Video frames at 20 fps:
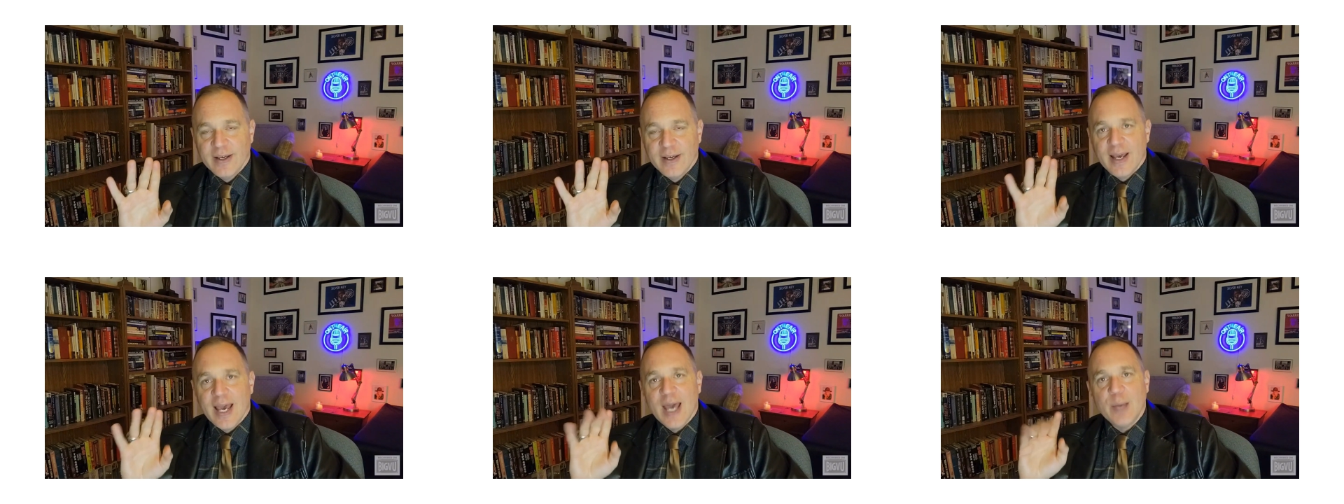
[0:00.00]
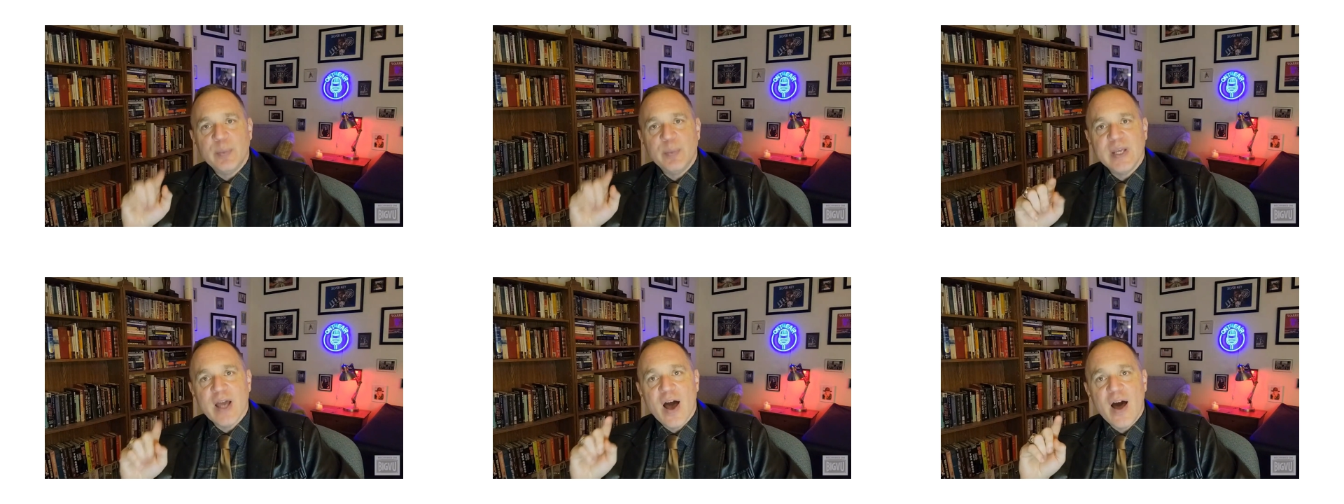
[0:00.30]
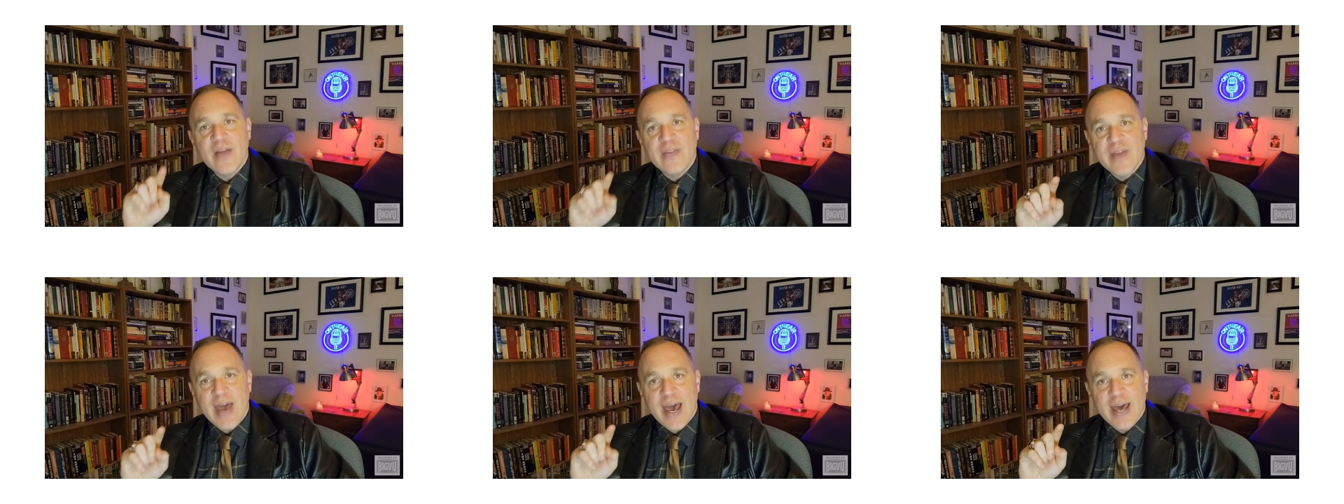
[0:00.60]
And
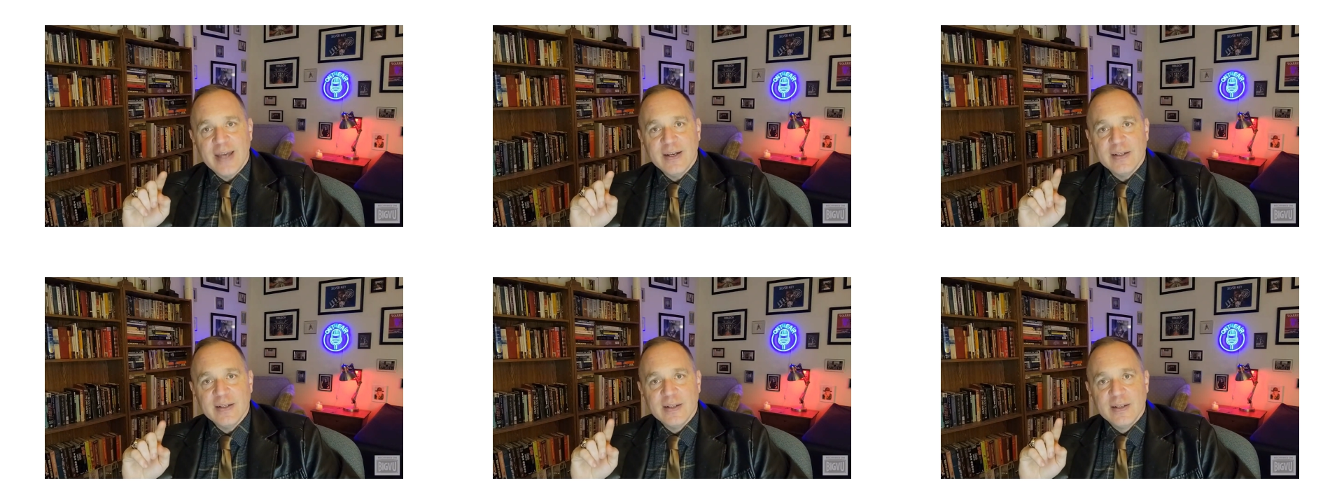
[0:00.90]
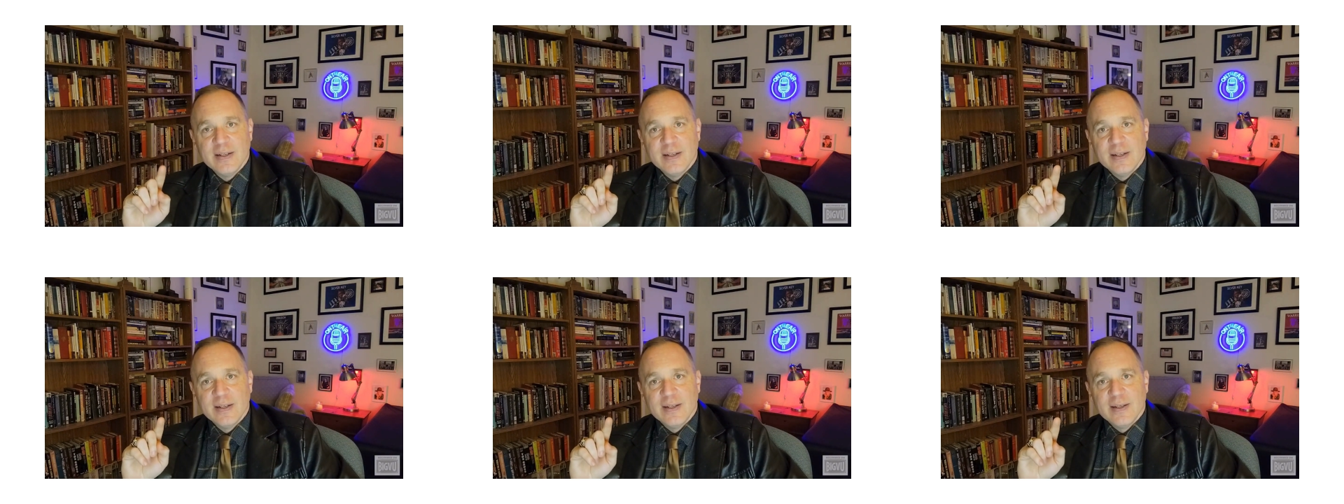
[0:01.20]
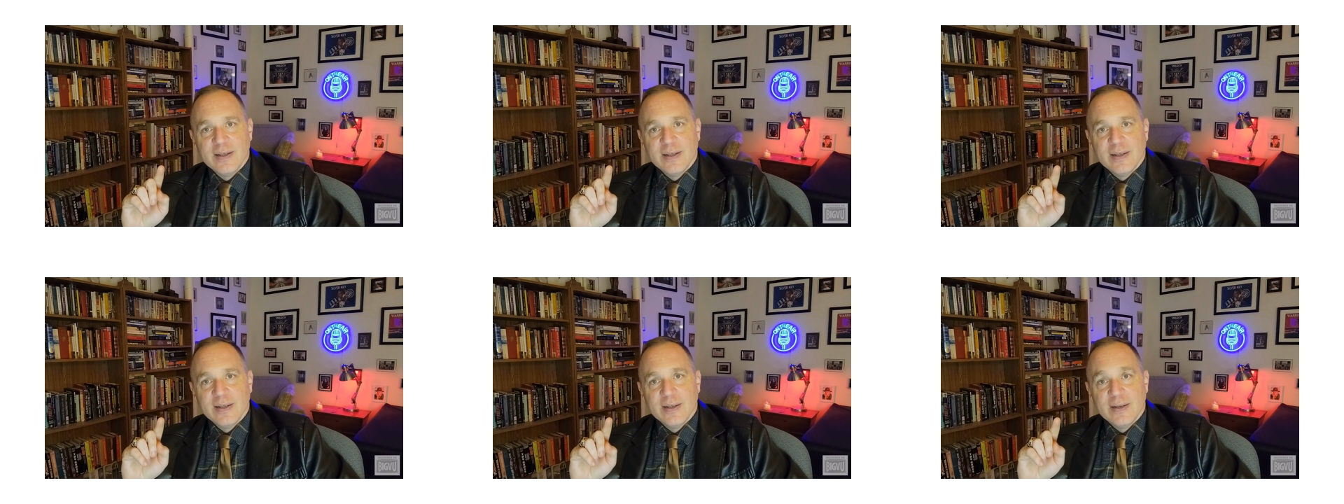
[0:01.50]
beyond that,
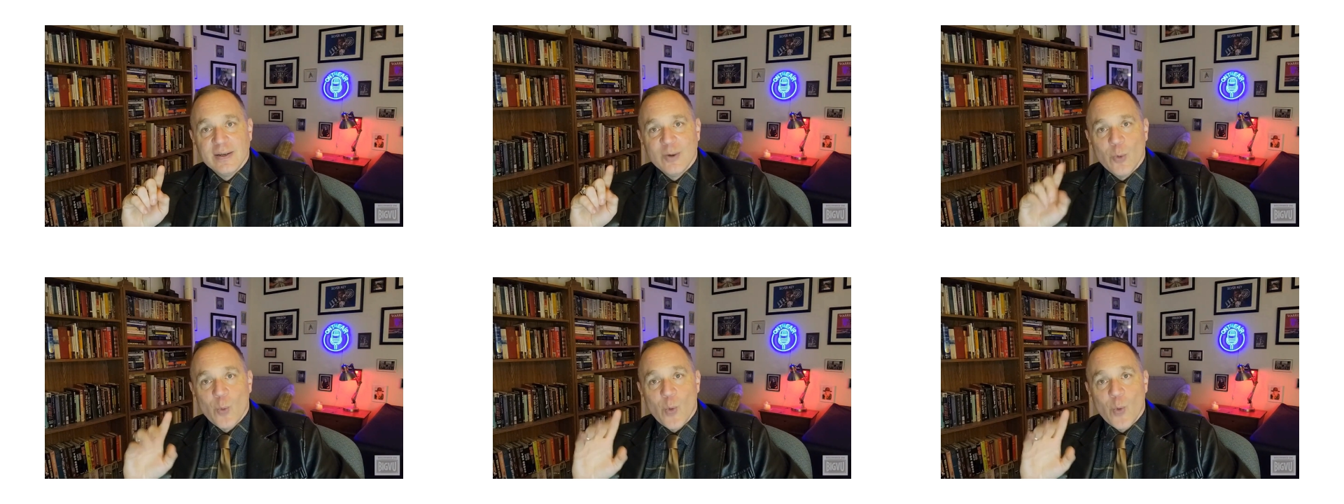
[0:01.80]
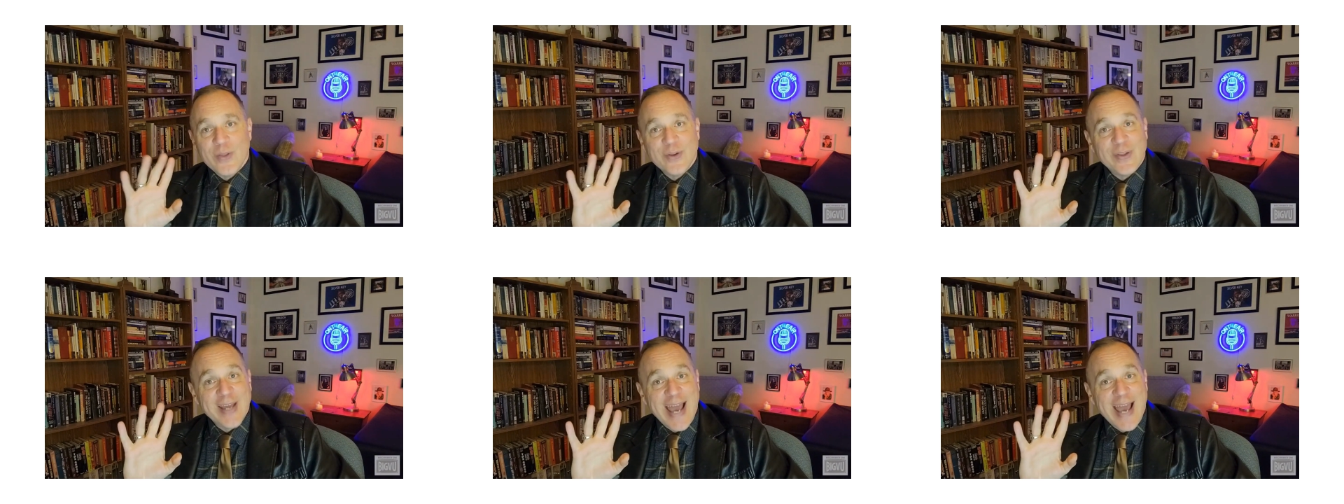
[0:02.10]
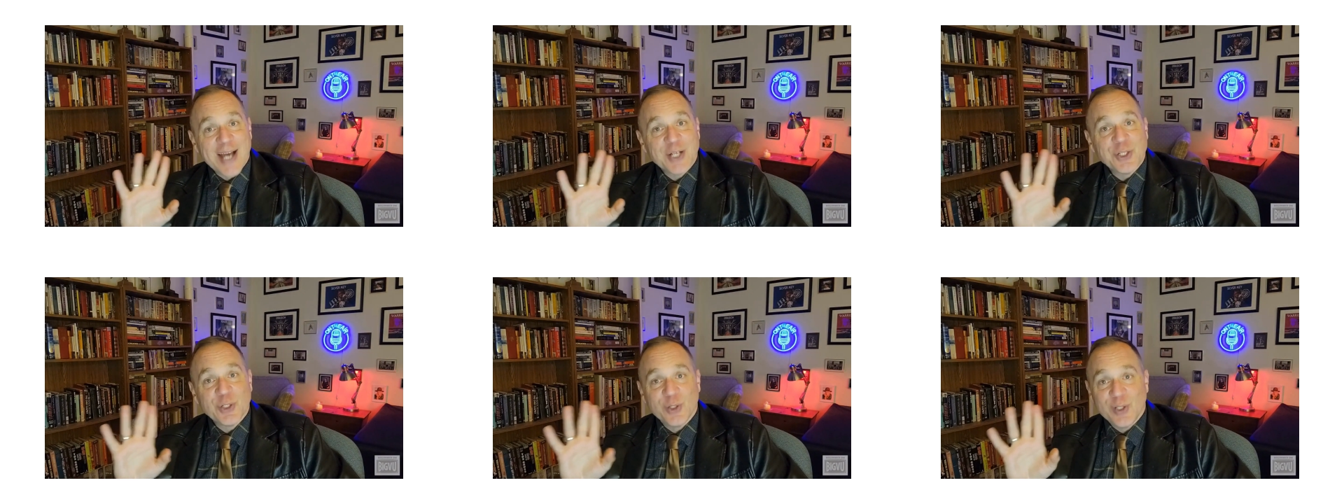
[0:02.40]
whether they
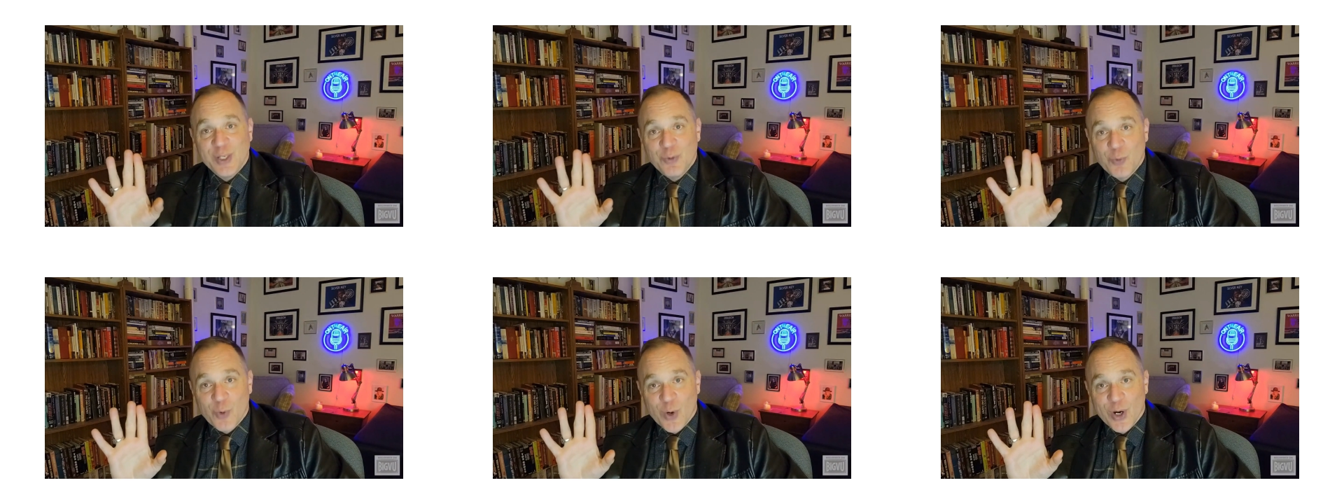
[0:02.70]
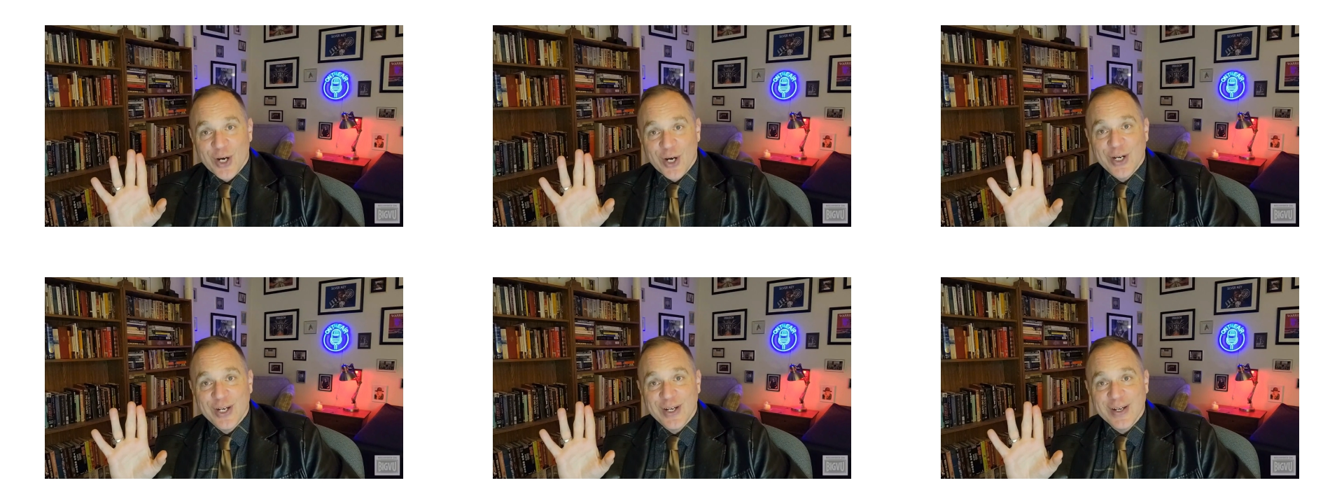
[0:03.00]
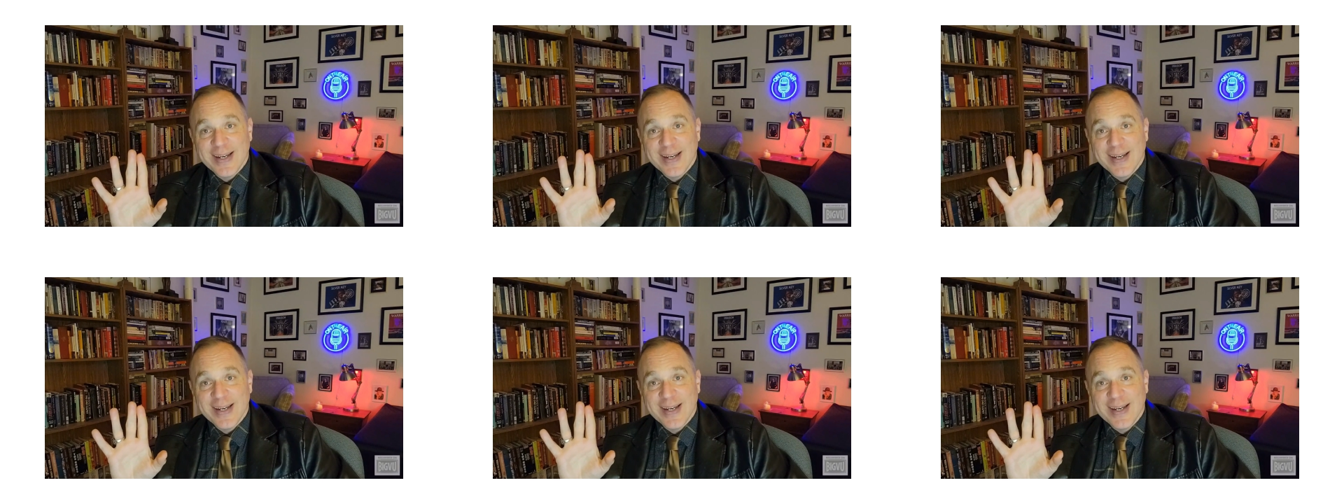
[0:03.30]
actually work